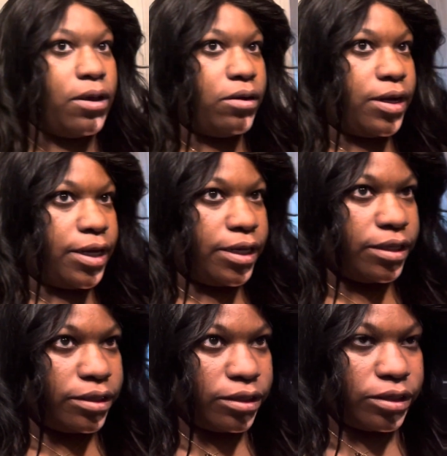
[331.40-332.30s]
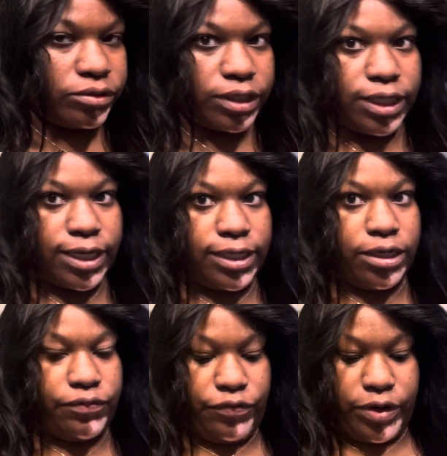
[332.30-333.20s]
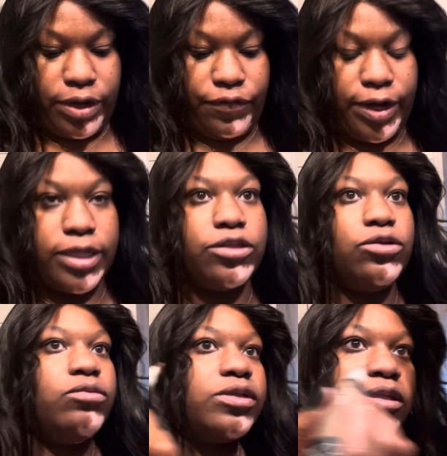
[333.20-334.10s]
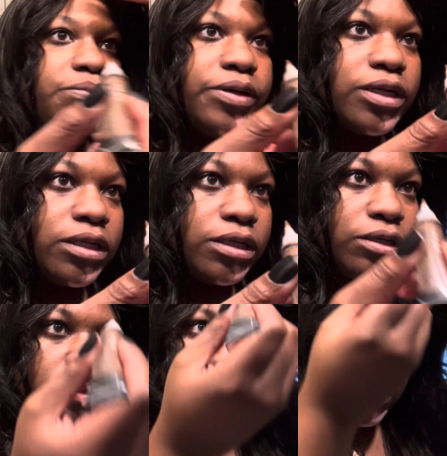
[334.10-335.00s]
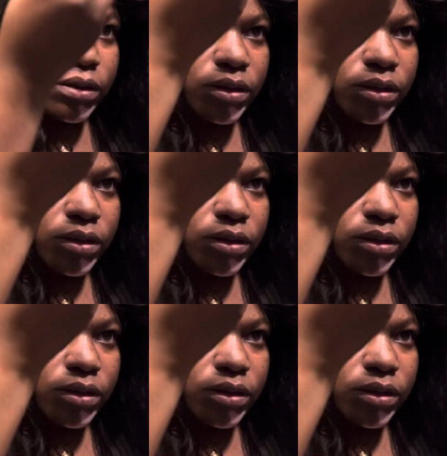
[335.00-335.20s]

Okay, the only thing I didn't, for, I forgot to do was to put a little